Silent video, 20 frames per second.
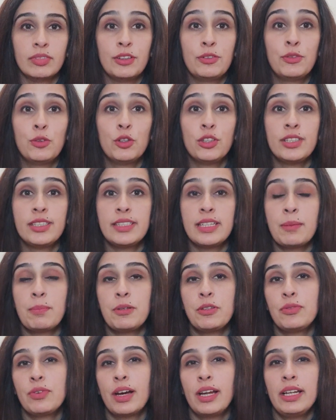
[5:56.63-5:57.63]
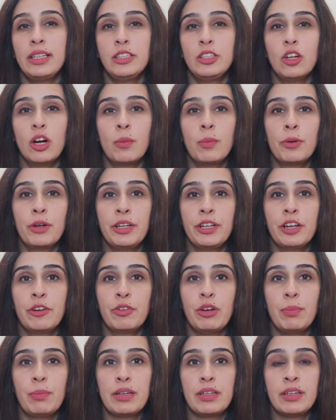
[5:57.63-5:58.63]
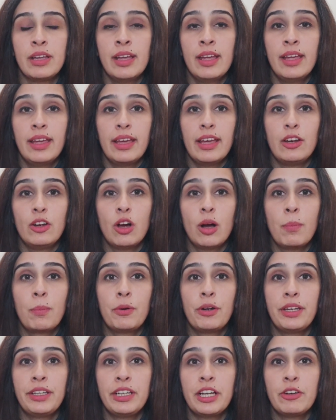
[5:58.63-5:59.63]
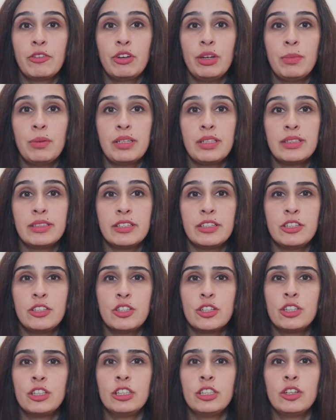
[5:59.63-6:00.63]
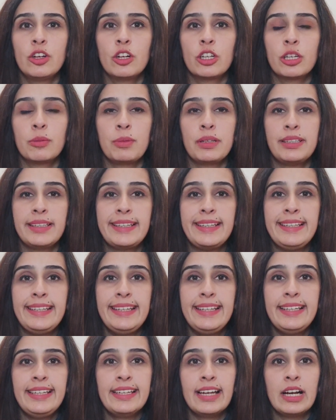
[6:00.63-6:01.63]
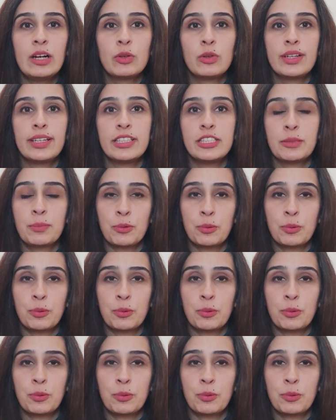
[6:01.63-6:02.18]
The fourth step is filing the operating agreement. An operating agreement is an internal document that legally outlines the